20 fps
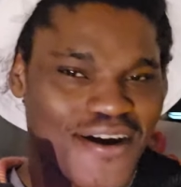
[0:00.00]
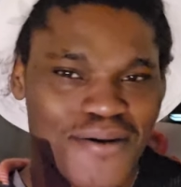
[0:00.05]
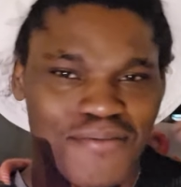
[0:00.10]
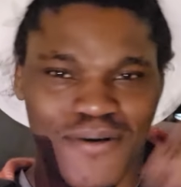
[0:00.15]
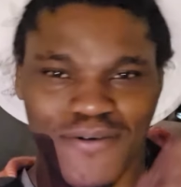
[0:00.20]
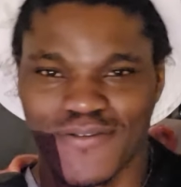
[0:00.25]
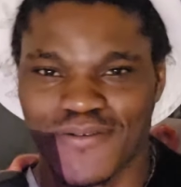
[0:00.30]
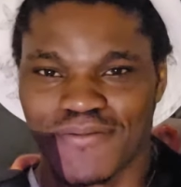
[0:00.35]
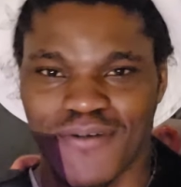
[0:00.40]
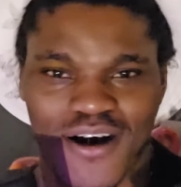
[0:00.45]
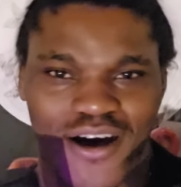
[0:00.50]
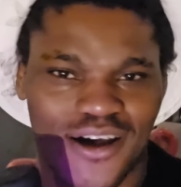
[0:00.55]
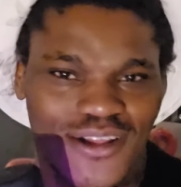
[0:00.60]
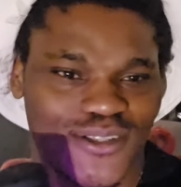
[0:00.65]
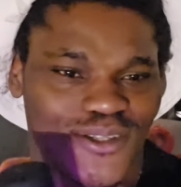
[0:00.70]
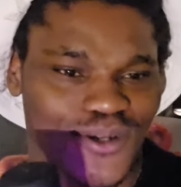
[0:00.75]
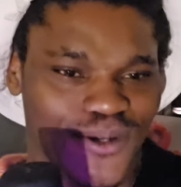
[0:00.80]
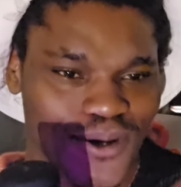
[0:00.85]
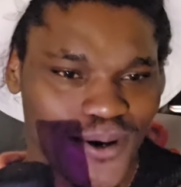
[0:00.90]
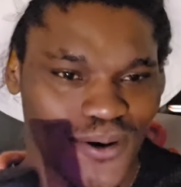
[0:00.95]
but from hot
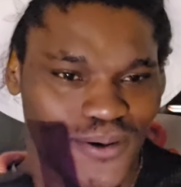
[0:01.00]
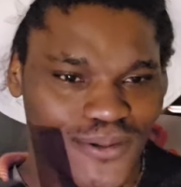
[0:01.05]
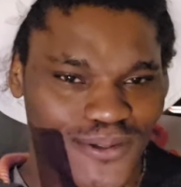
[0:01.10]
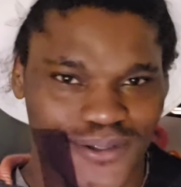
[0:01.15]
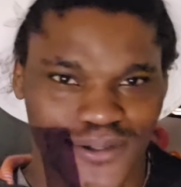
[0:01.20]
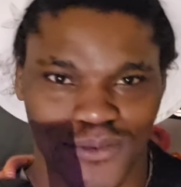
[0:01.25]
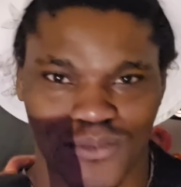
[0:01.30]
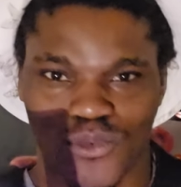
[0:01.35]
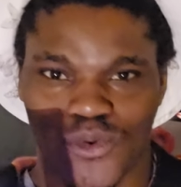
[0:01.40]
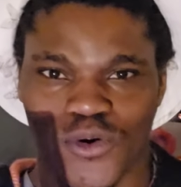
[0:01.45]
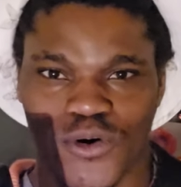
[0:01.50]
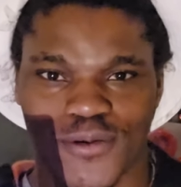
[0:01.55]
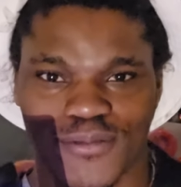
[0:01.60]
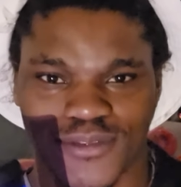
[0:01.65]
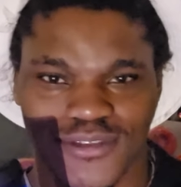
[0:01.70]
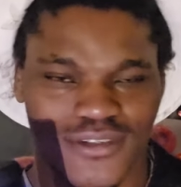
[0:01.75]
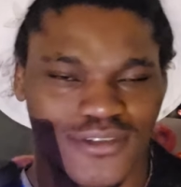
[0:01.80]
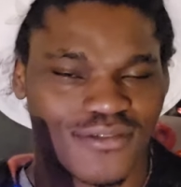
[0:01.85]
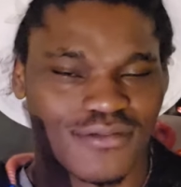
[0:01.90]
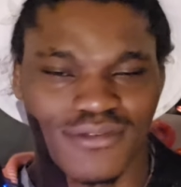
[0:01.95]
to cold to warm
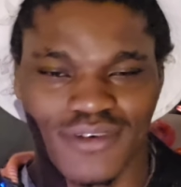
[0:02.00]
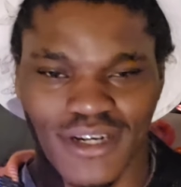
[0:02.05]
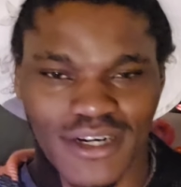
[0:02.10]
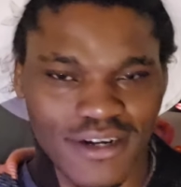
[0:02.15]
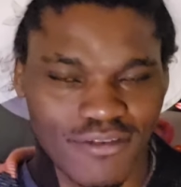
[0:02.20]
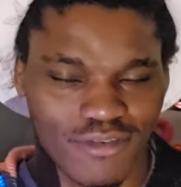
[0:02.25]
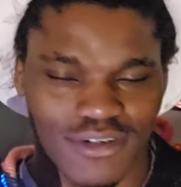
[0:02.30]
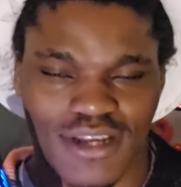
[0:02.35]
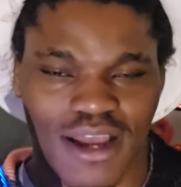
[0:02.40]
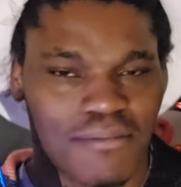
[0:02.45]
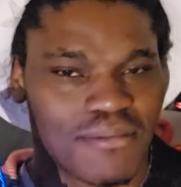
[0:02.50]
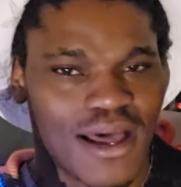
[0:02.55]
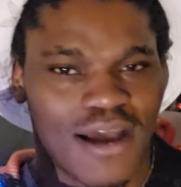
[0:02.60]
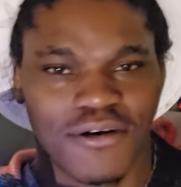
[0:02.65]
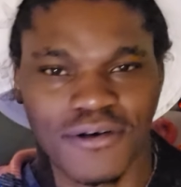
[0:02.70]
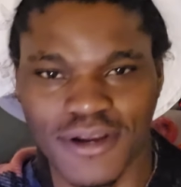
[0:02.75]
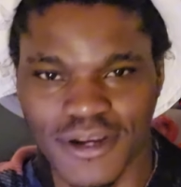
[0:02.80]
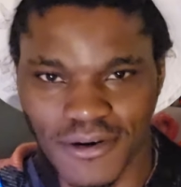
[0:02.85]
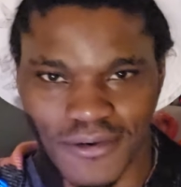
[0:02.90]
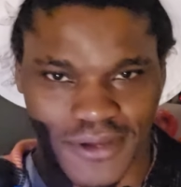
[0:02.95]
to whatever. I'm
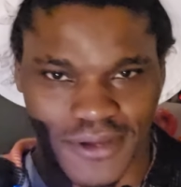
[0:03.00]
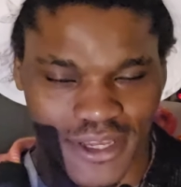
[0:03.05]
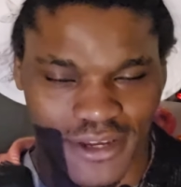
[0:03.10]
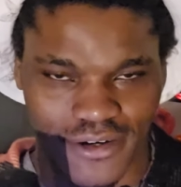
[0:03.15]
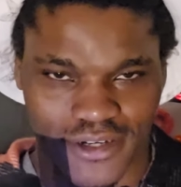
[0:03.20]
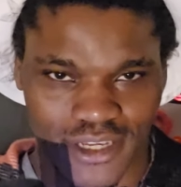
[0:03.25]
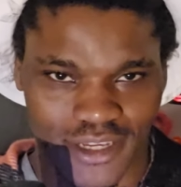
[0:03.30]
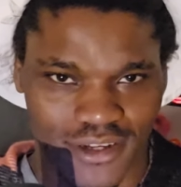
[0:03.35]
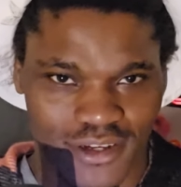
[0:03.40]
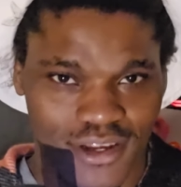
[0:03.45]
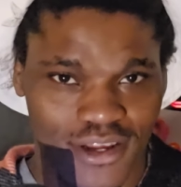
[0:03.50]
like, okay.